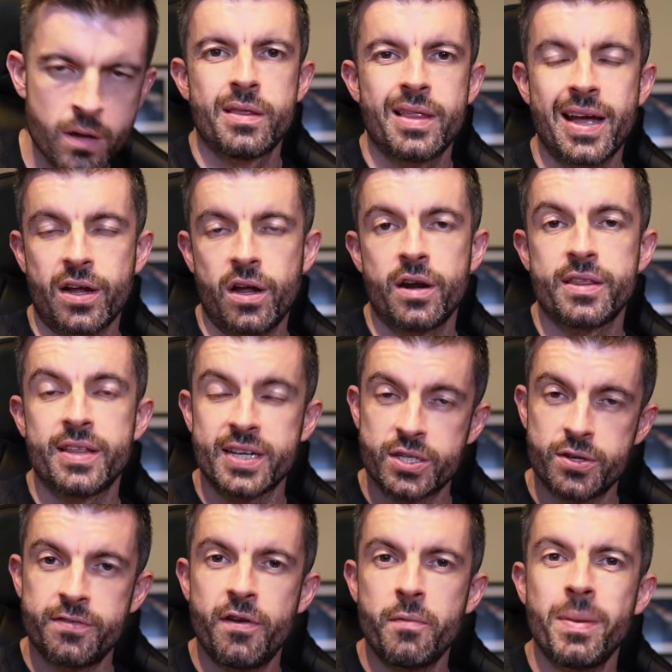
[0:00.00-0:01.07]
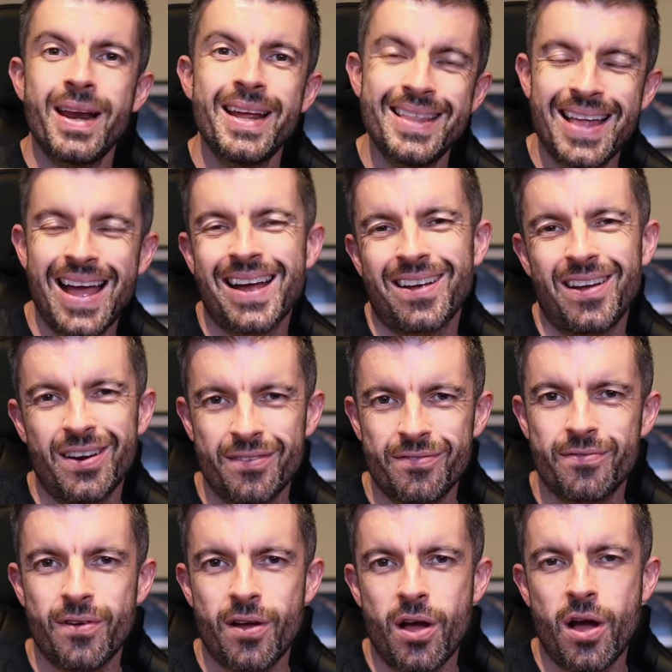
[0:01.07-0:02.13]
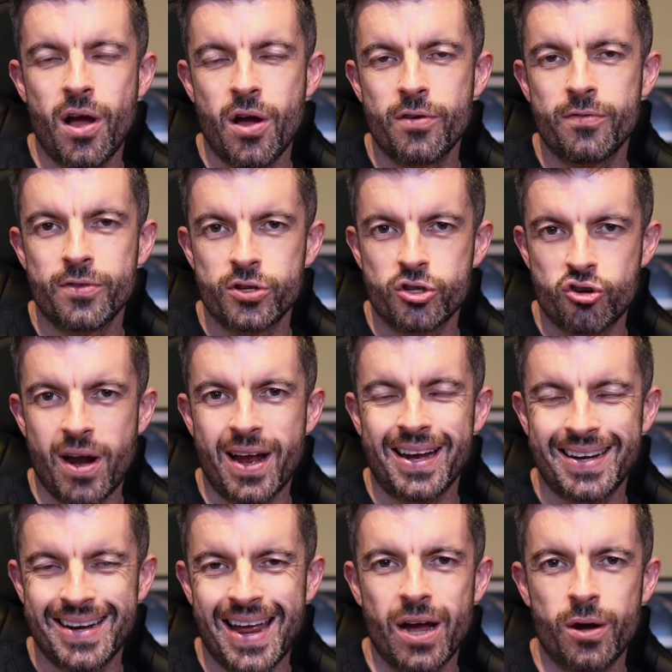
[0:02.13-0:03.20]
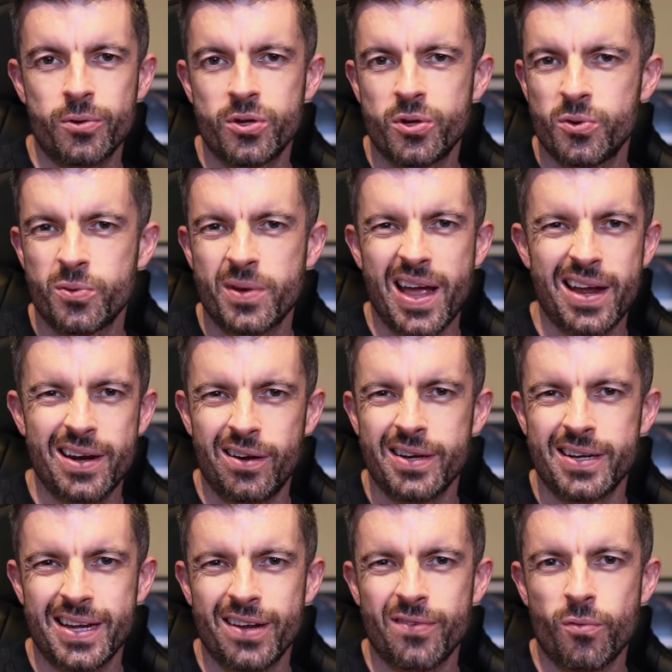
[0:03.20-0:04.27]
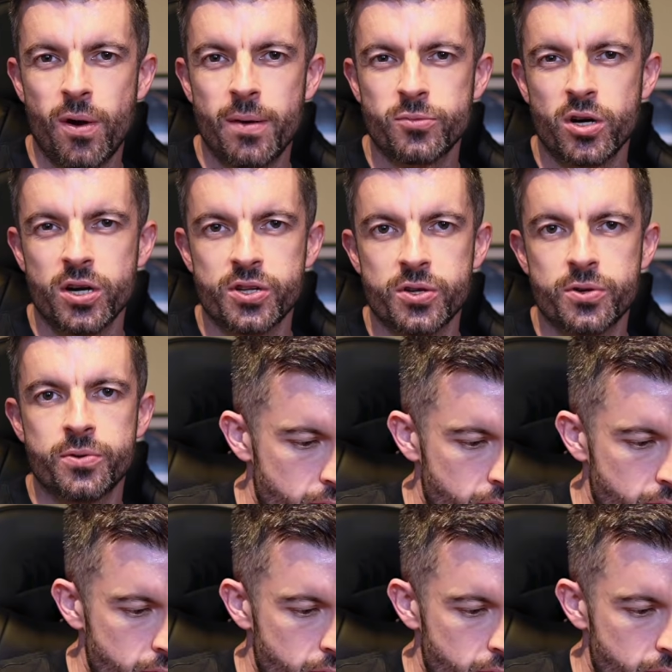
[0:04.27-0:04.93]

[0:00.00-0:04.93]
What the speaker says: That kind of thing. So if I play that kind of over the track now, you get an idea of what I'm trying to do.